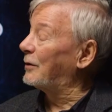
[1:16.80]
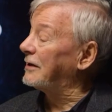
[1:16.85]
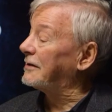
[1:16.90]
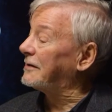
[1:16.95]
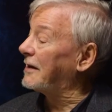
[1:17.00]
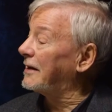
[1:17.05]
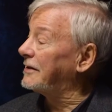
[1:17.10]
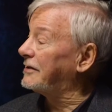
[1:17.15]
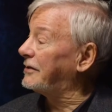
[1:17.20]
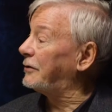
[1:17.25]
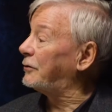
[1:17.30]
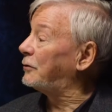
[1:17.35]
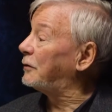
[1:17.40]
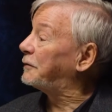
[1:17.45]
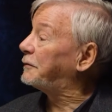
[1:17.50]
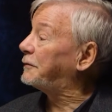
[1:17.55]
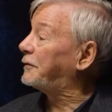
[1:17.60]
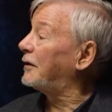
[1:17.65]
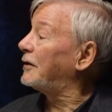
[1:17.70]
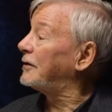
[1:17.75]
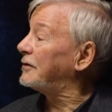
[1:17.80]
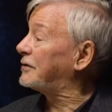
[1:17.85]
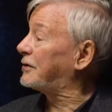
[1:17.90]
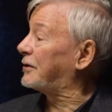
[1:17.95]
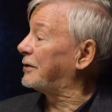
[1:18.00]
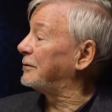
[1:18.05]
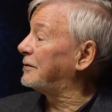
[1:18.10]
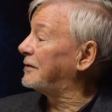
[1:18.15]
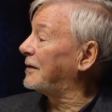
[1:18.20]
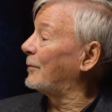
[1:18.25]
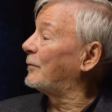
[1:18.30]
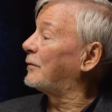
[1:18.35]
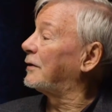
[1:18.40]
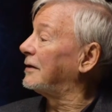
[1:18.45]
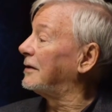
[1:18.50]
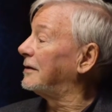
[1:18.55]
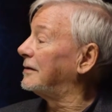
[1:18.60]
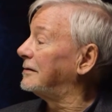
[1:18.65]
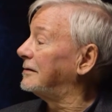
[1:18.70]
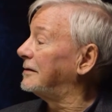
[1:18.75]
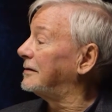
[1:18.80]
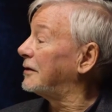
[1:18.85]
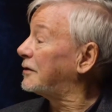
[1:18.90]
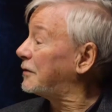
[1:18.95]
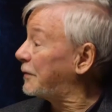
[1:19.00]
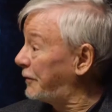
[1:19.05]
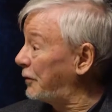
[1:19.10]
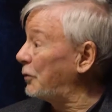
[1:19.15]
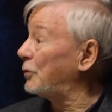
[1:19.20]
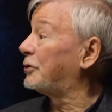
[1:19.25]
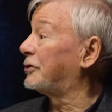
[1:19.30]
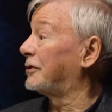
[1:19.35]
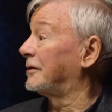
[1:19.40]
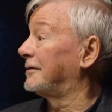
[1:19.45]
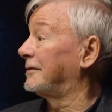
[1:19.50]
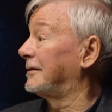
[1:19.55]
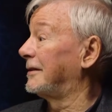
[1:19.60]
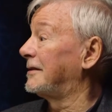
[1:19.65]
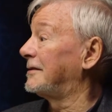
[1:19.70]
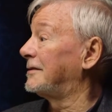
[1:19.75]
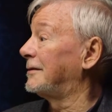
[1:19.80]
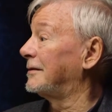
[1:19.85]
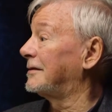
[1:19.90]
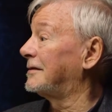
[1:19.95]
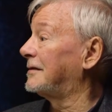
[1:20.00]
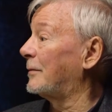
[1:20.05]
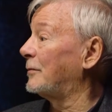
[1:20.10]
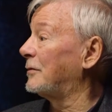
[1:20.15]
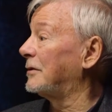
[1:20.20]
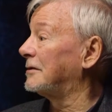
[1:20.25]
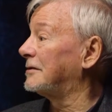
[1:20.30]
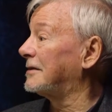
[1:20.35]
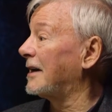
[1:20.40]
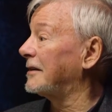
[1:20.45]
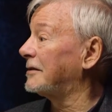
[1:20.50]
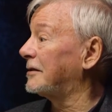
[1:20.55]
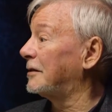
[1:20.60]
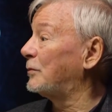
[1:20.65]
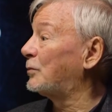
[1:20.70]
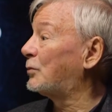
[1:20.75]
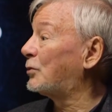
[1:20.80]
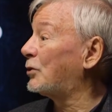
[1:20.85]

but this idea refers to something that's future. It's not something that's actually